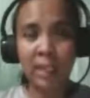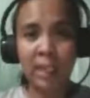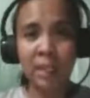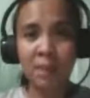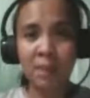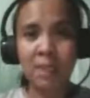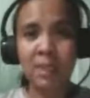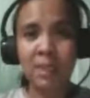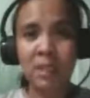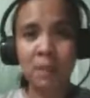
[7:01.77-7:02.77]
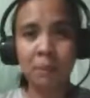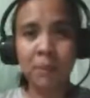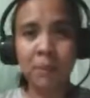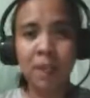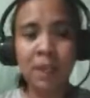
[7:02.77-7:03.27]
in the message.
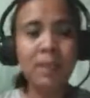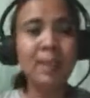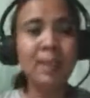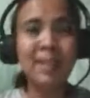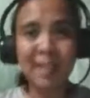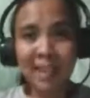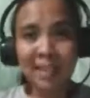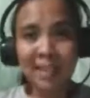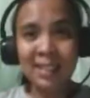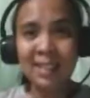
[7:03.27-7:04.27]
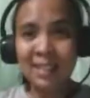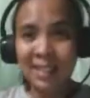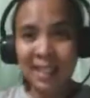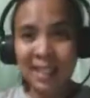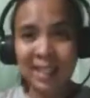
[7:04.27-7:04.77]
And unless and
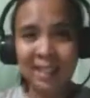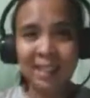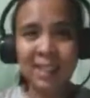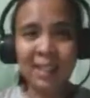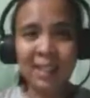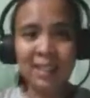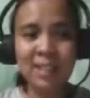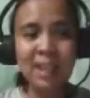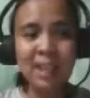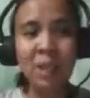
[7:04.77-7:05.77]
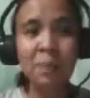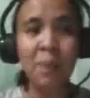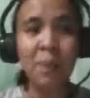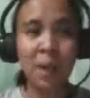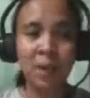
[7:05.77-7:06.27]
until the second
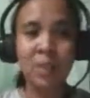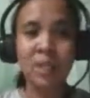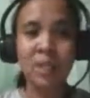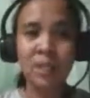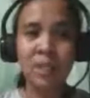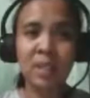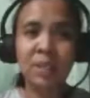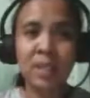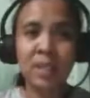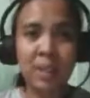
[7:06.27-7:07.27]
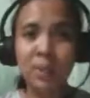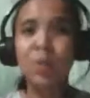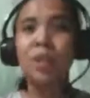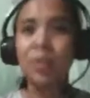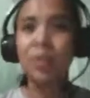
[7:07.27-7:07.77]
party, which is the receiver, is able
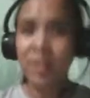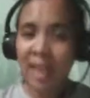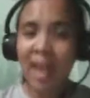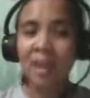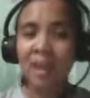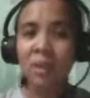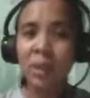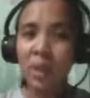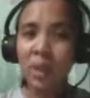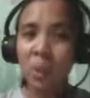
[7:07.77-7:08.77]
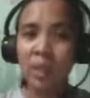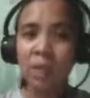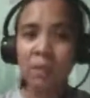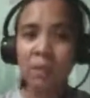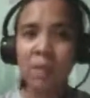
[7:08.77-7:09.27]
to understand or decode the
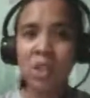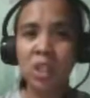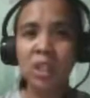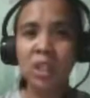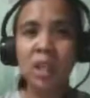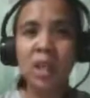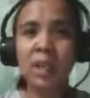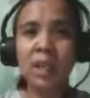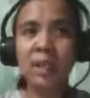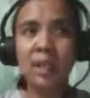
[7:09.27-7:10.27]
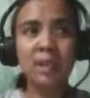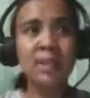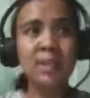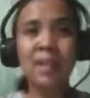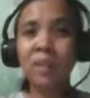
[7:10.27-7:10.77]
information that the
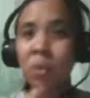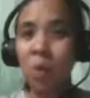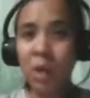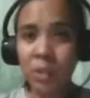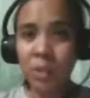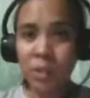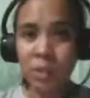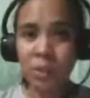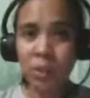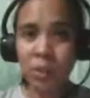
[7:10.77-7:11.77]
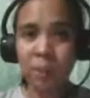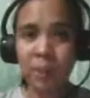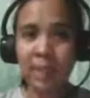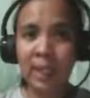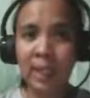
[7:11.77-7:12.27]
sender wants to
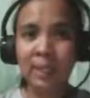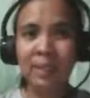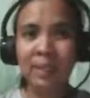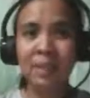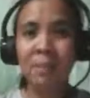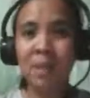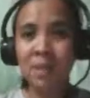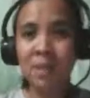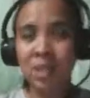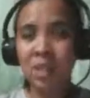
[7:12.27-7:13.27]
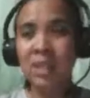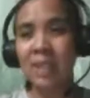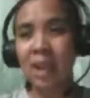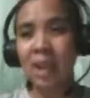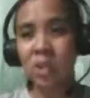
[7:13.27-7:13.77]
communicate, then the message is
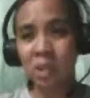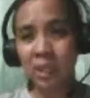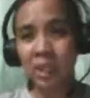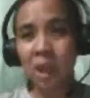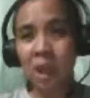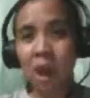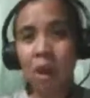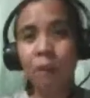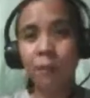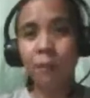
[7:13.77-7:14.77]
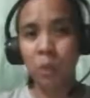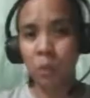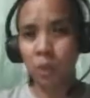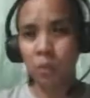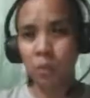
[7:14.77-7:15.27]
actually of no
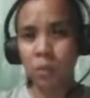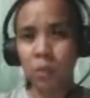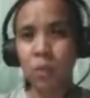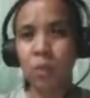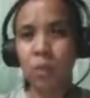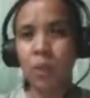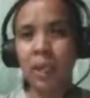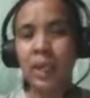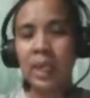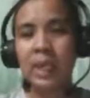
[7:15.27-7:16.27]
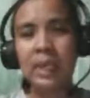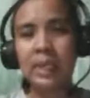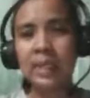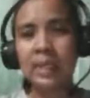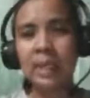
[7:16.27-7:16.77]
use. So he
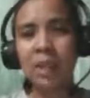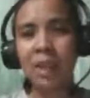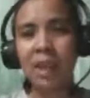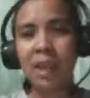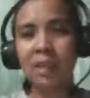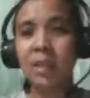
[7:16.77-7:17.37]
said that in